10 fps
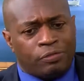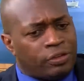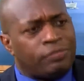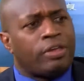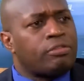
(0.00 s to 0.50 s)

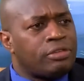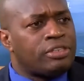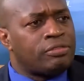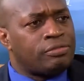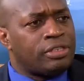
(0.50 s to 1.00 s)
For the very
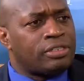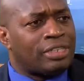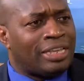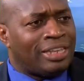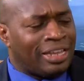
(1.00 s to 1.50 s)

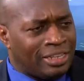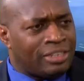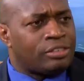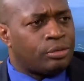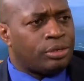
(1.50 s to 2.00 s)
reason that they are
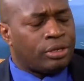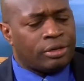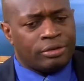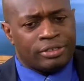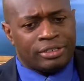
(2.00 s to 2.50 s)
issuing the
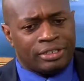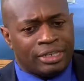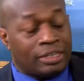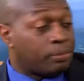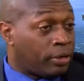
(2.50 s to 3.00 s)

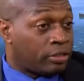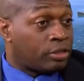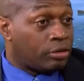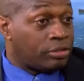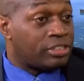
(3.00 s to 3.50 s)
currencies, yes,
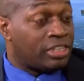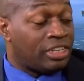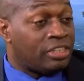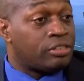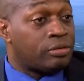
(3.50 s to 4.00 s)
but
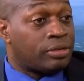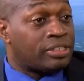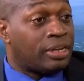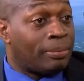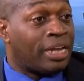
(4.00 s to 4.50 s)
currency
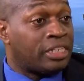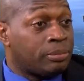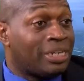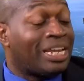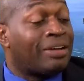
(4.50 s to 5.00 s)
issuance and
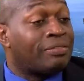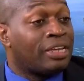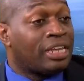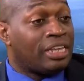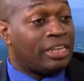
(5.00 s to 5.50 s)
management have
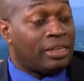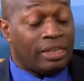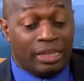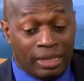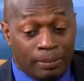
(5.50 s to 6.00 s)

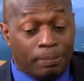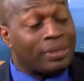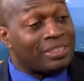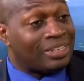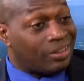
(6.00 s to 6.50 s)

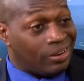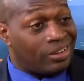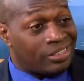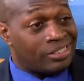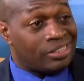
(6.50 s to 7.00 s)
implicit
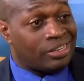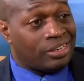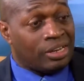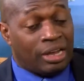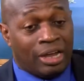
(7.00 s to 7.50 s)
costs.
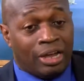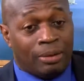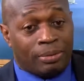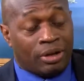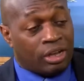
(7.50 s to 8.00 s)

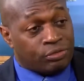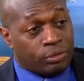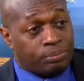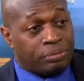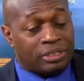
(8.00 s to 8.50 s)
Costs
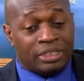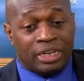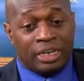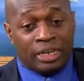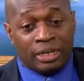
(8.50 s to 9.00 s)
for
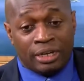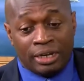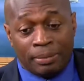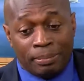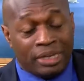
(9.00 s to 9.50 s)

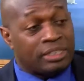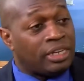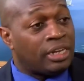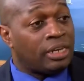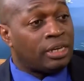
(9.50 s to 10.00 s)
printing,
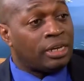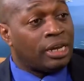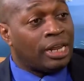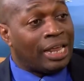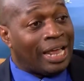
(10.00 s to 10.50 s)
minting,
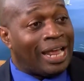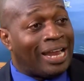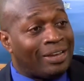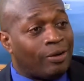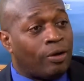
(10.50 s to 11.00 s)

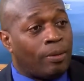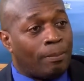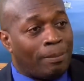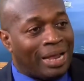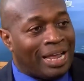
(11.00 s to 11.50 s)

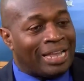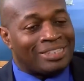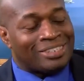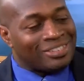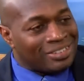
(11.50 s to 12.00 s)

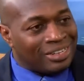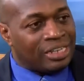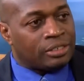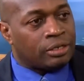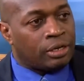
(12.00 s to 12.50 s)
and
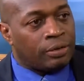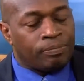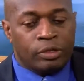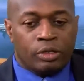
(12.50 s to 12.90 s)
circulation,